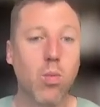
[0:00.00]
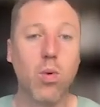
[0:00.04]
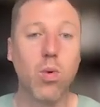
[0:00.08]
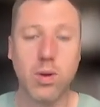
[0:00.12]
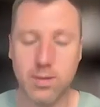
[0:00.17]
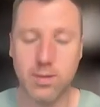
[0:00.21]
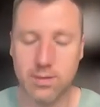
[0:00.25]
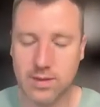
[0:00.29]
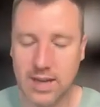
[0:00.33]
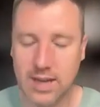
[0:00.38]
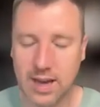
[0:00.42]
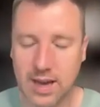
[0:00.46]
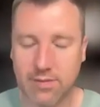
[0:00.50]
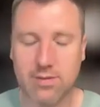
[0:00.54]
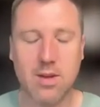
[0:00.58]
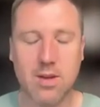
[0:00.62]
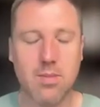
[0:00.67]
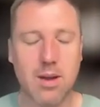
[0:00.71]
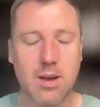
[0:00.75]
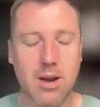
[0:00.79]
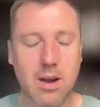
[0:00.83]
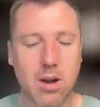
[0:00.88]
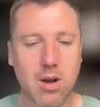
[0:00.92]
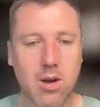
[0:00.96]
would have
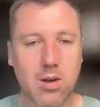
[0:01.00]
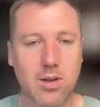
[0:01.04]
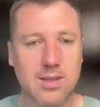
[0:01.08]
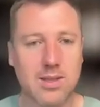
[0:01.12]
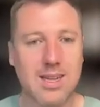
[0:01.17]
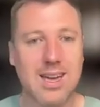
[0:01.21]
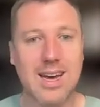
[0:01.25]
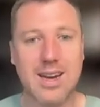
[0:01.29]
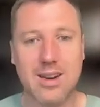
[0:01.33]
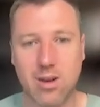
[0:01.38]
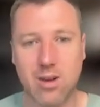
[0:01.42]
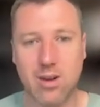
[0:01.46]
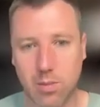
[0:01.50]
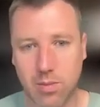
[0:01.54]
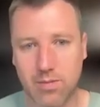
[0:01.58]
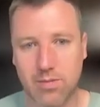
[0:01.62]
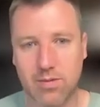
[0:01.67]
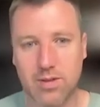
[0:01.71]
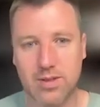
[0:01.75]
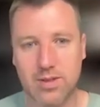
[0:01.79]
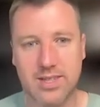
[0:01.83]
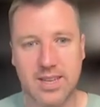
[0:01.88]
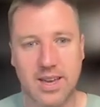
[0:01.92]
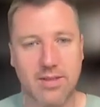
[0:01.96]
definitely been lost had it not
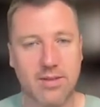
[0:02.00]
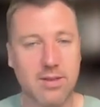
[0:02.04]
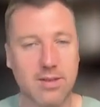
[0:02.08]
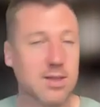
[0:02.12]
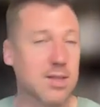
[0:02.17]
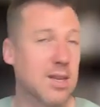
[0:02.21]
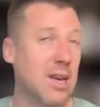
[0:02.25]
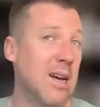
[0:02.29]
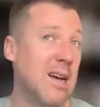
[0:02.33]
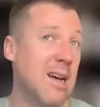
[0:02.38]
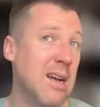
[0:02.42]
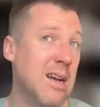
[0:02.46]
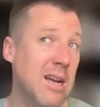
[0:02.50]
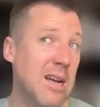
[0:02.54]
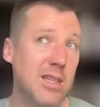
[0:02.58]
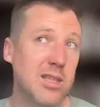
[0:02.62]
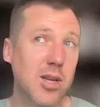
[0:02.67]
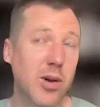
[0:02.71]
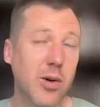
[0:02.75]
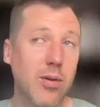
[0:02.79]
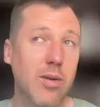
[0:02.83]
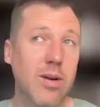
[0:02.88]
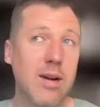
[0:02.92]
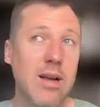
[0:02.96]
been for sevens.
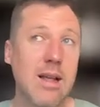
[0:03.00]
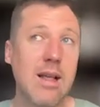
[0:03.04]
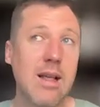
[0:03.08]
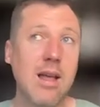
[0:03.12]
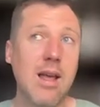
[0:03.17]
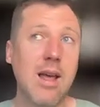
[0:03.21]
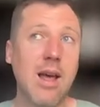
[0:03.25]
So.